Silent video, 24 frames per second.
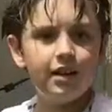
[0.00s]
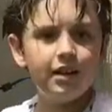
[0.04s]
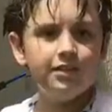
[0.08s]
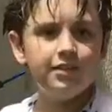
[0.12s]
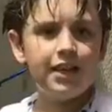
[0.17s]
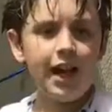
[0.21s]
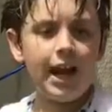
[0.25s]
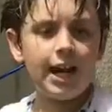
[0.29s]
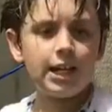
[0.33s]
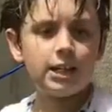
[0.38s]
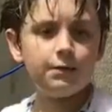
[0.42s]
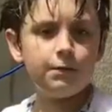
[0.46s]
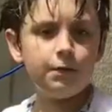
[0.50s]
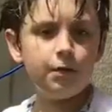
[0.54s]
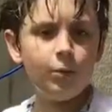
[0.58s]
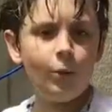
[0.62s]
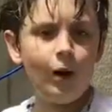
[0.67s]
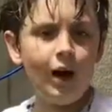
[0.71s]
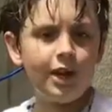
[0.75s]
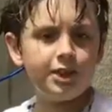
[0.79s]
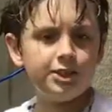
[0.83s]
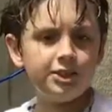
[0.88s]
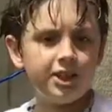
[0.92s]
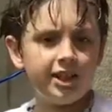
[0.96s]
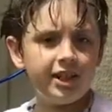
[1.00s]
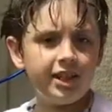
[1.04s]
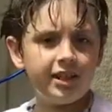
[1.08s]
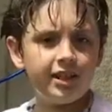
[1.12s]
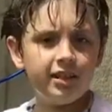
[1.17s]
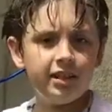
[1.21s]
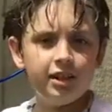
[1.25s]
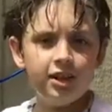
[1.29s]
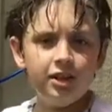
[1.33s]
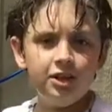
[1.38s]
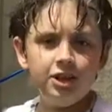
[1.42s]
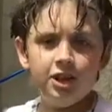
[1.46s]
thanks for watching.
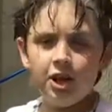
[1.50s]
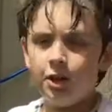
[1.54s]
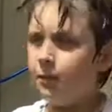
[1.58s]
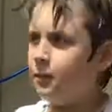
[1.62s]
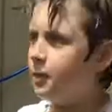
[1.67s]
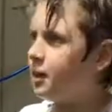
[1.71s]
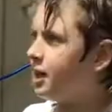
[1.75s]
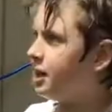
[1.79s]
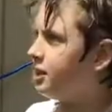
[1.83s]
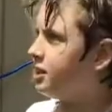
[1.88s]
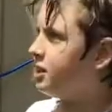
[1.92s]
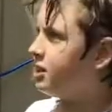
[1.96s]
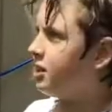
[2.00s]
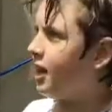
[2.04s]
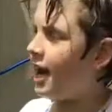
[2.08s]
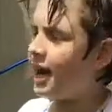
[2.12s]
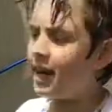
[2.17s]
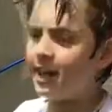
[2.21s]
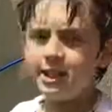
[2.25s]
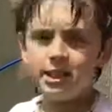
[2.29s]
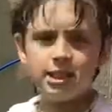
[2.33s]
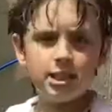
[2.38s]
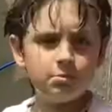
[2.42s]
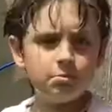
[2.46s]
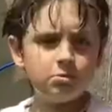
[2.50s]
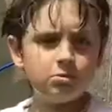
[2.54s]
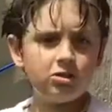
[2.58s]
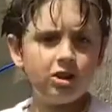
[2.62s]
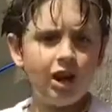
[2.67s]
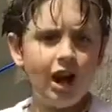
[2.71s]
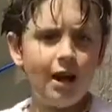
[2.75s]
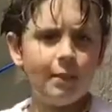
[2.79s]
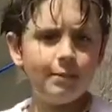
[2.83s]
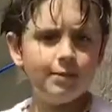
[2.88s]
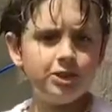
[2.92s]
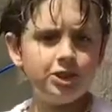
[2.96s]
Don't forget to like,
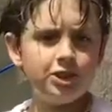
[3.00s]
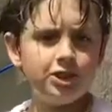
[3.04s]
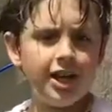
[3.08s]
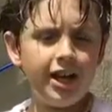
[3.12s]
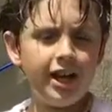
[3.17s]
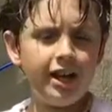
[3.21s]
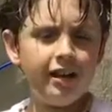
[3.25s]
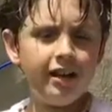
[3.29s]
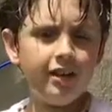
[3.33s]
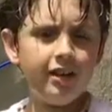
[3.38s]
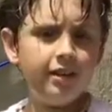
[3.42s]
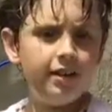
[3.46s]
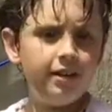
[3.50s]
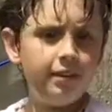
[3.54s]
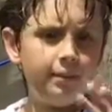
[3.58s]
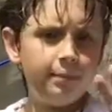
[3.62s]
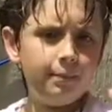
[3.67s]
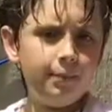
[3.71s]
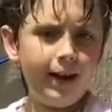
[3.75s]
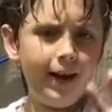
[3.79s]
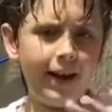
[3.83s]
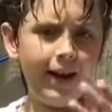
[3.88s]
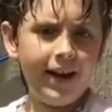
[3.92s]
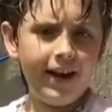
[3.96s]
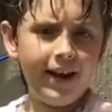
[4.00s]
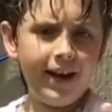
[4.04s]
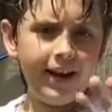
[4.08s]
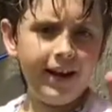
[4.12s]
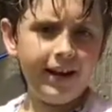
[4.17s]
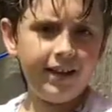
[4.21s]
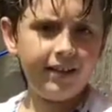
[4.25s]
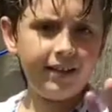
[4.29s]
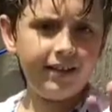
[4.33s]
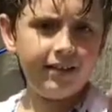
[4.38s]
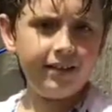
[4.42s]
subscribe, and share. Bye!